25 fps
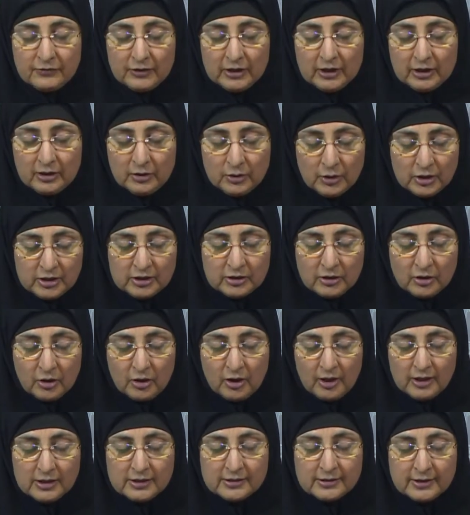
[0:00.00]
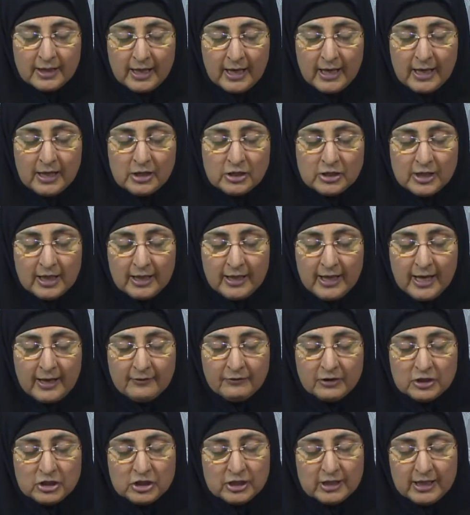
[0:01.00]
for a good cause shall
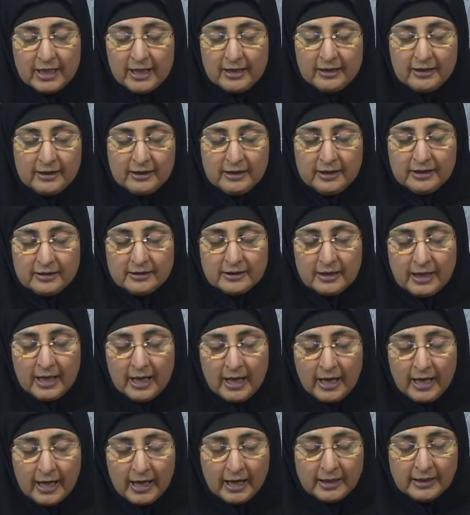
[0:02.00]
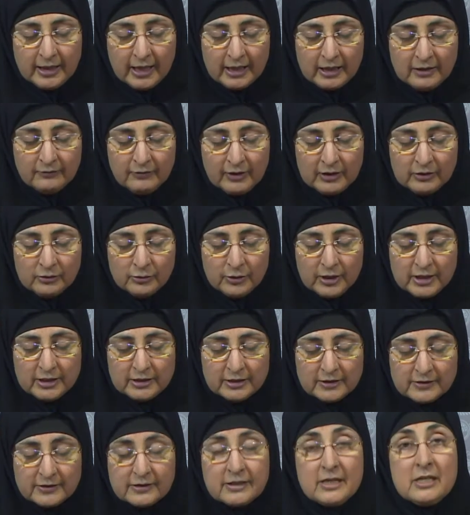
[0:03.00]
have a share in it. And anyone who
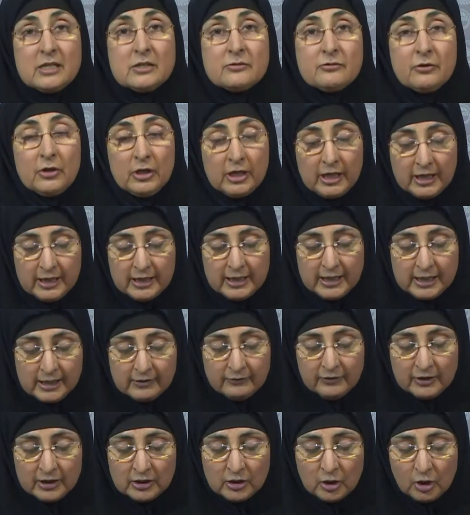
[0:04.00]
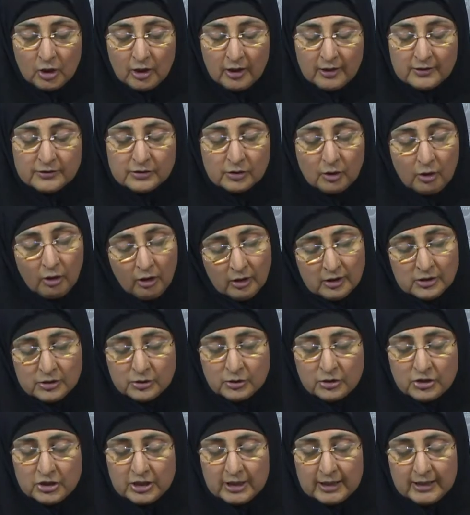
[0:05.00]
intercedes for an evil cause
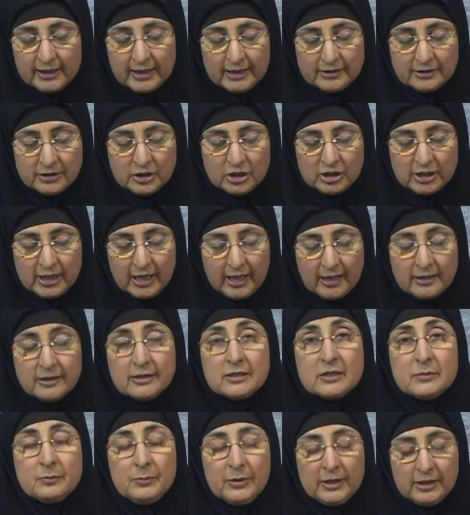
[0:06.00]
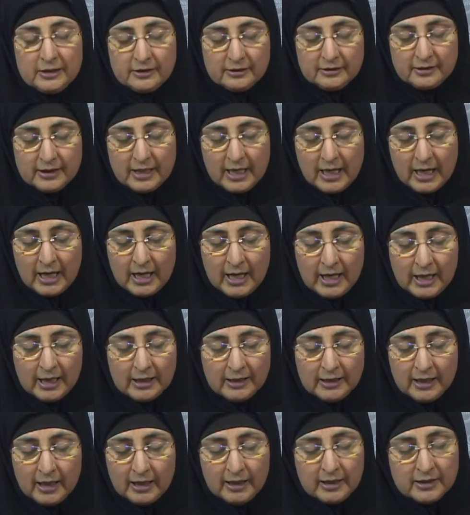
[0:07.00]
also shall get a share in its burden.
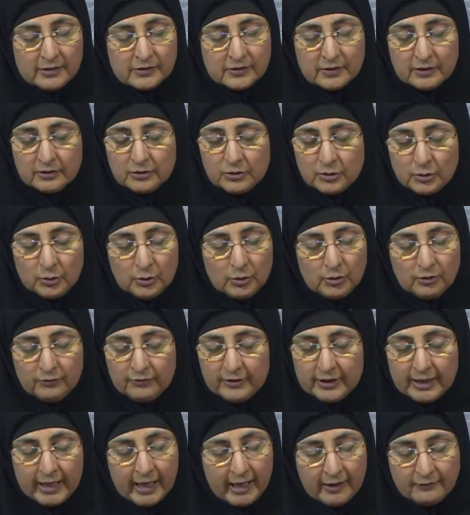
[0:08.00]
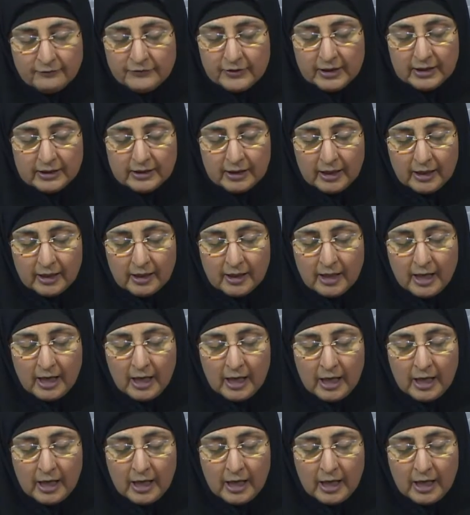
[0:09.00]
Allah has control over everything.